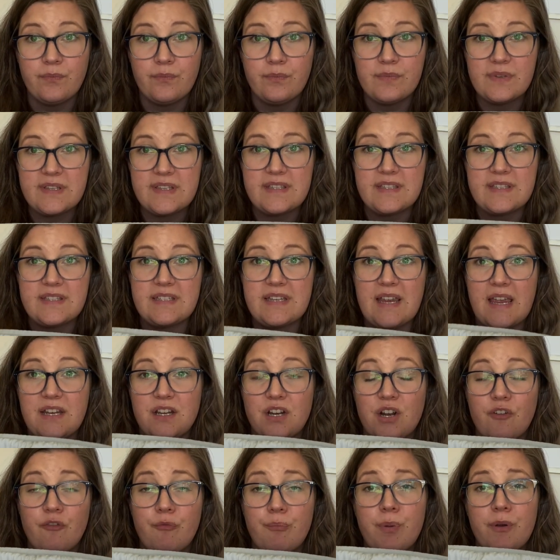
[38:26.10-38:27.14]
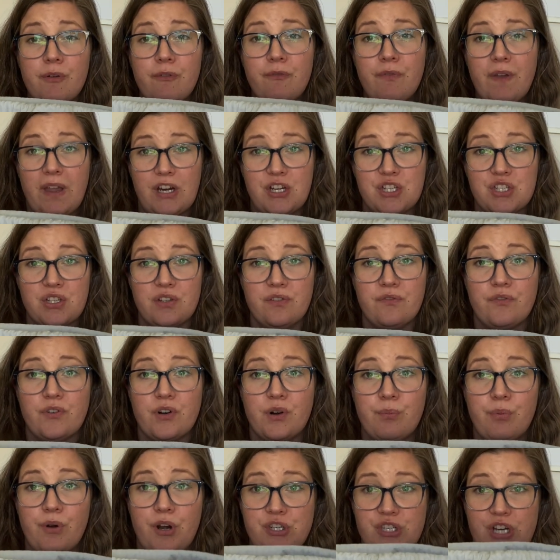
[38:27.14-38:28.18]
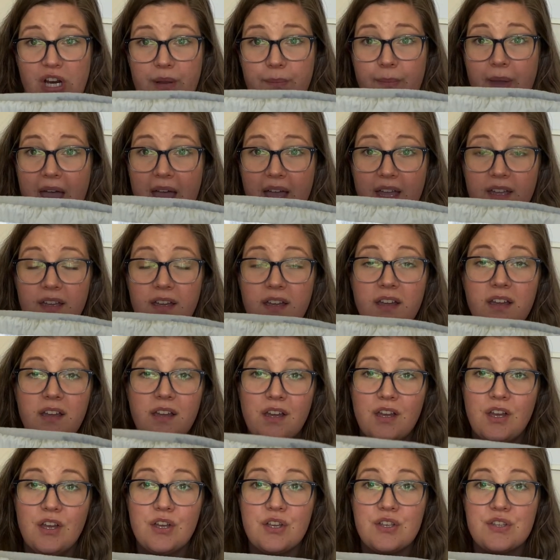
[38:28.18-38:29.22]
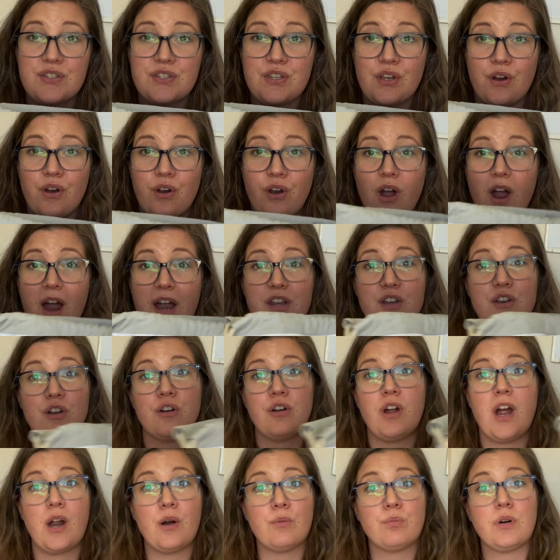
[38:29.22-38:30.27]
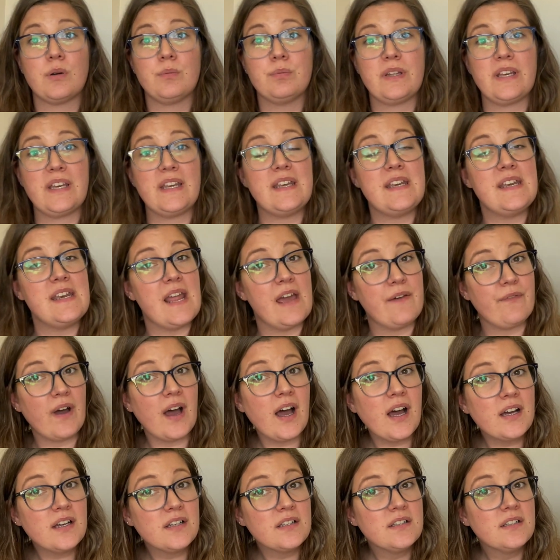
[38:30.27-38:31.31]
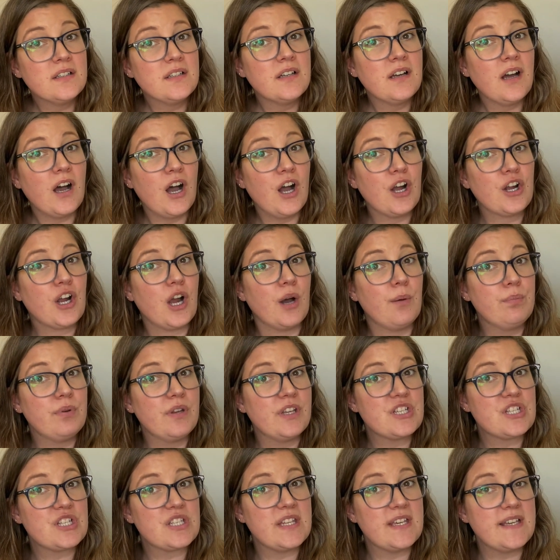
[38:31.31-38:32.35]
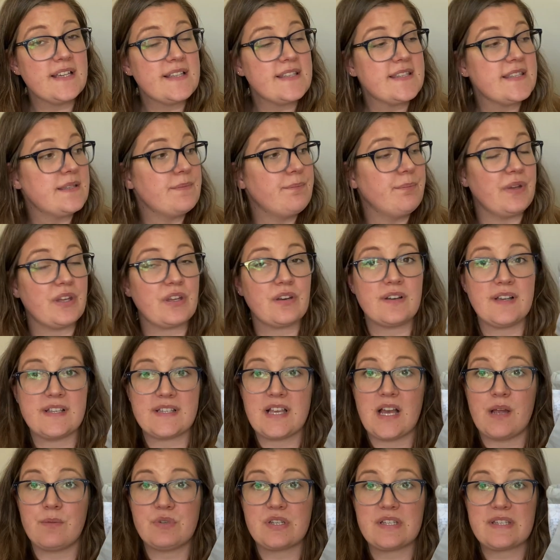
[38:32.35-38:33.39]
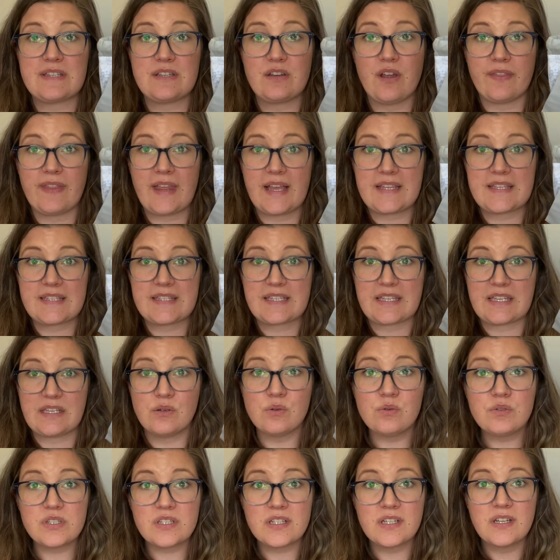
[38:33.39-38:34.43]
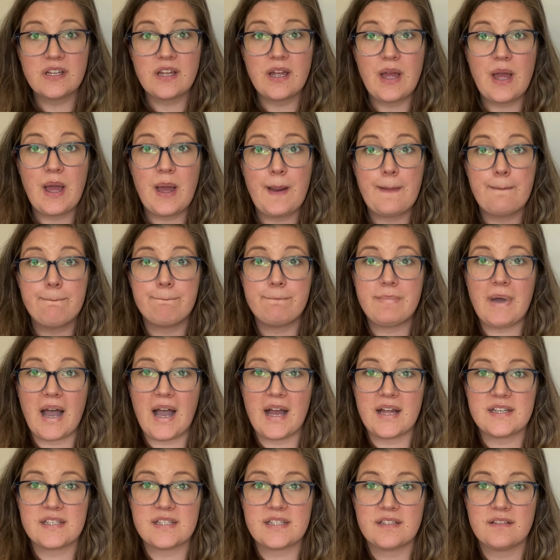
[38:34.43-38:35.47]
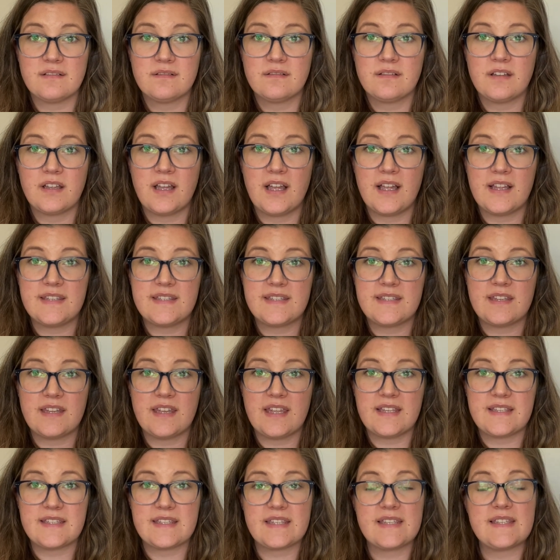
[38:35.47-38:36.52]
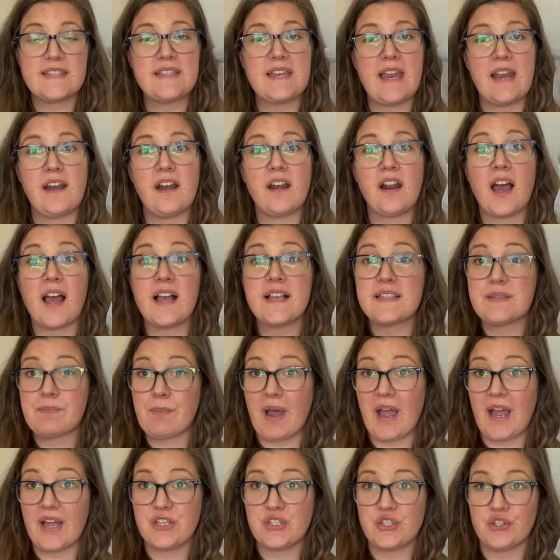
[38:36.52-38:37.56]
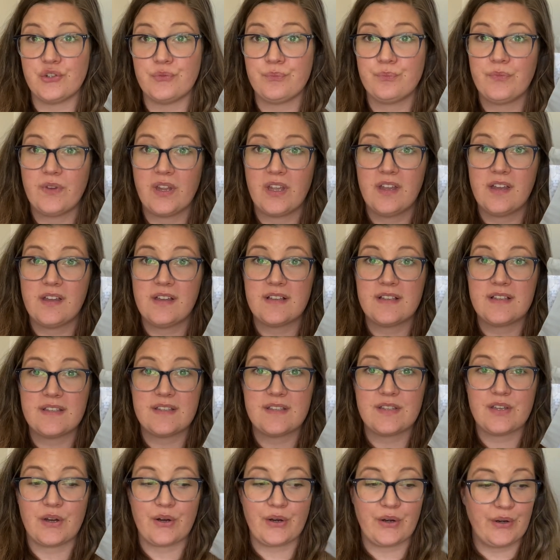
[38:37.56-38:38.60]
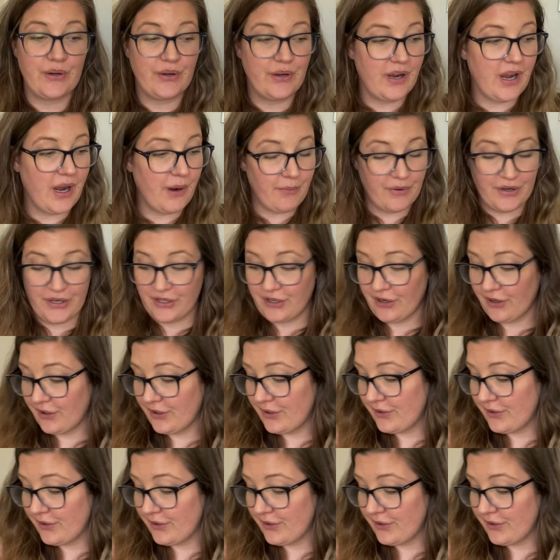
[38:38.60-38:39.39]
standard of perfection for a project bag. So I know I'll probably never accomplish this because I'm just not that skilled, but it's the standard I aspire to. So I want to go